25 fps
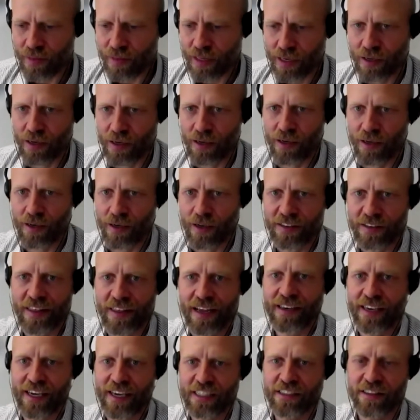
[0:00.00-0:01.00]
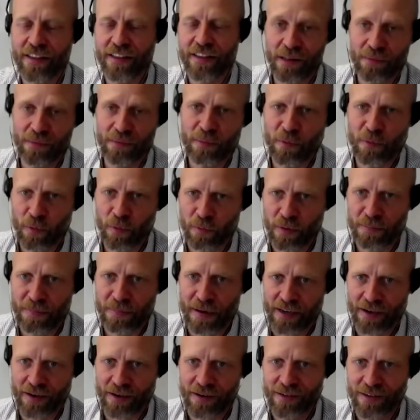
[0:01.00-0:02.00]
In that case, the helmet would be
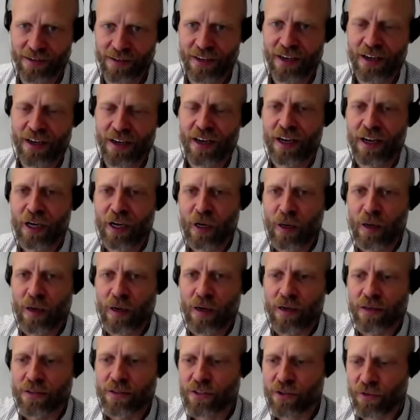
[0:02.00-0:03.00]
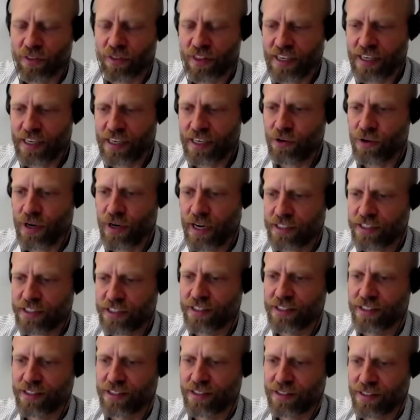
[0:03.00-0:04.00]
better. So the EU
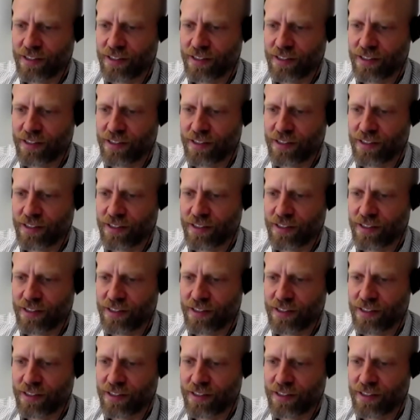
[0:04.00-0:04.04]
has